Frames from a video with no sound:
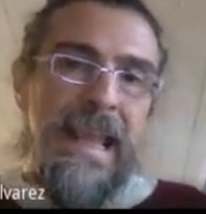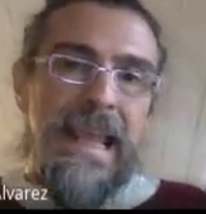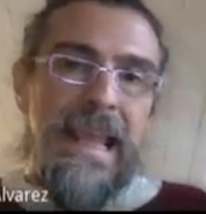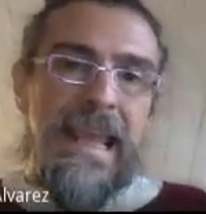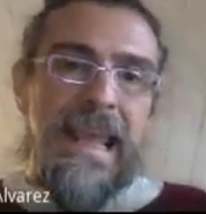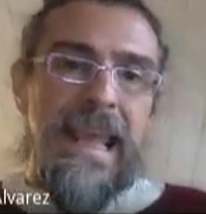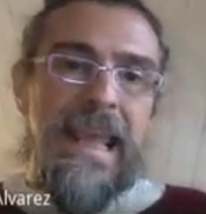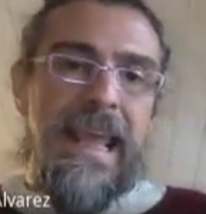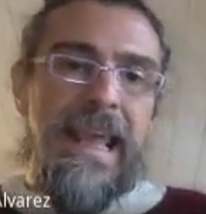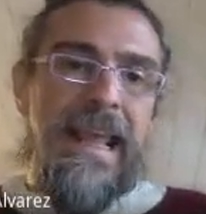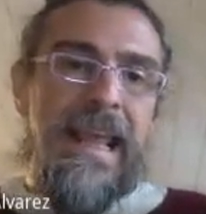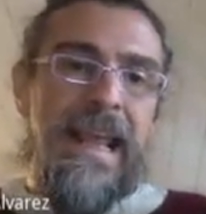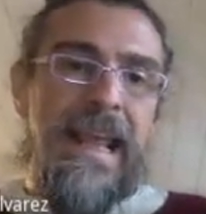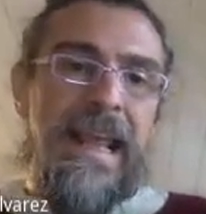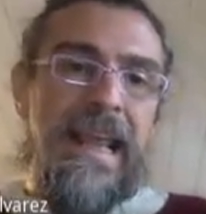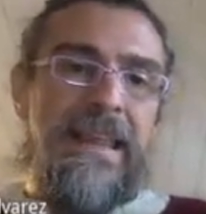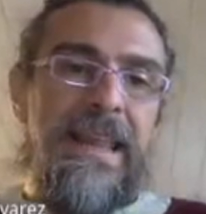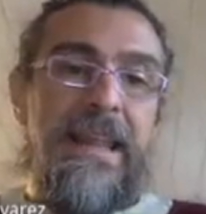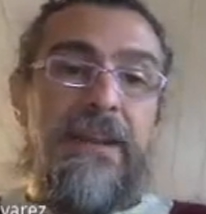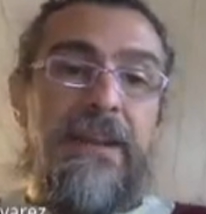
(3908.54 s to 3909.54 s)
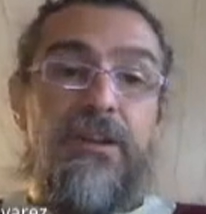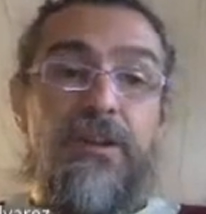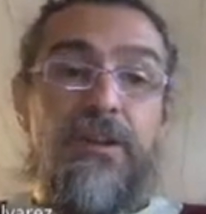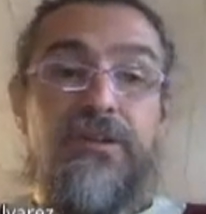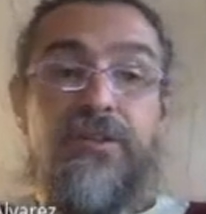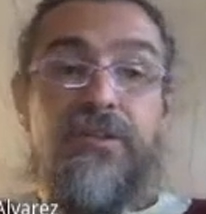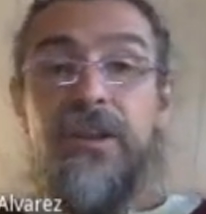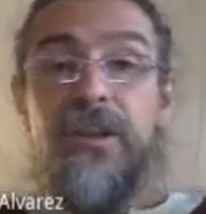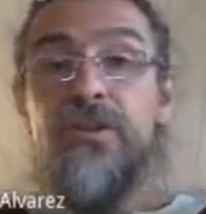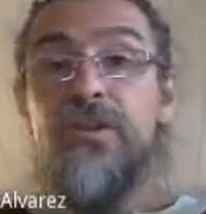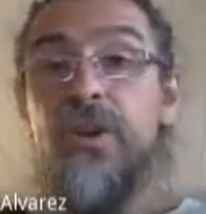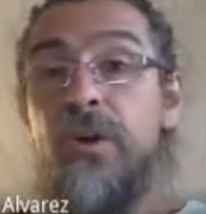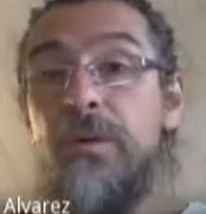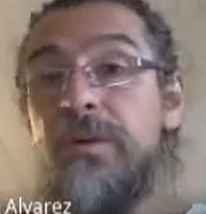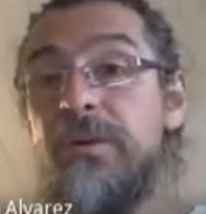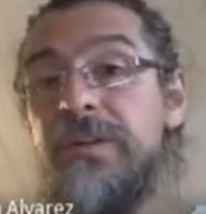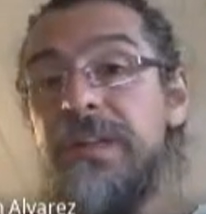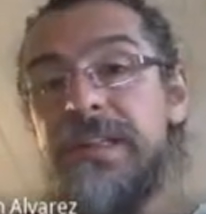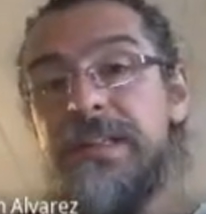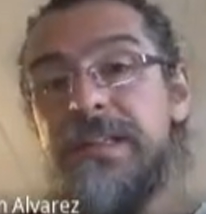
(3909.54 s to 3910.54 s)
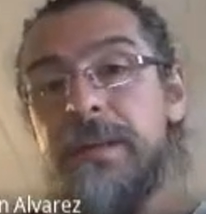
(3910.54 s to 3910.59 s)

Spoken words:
Then also I show you these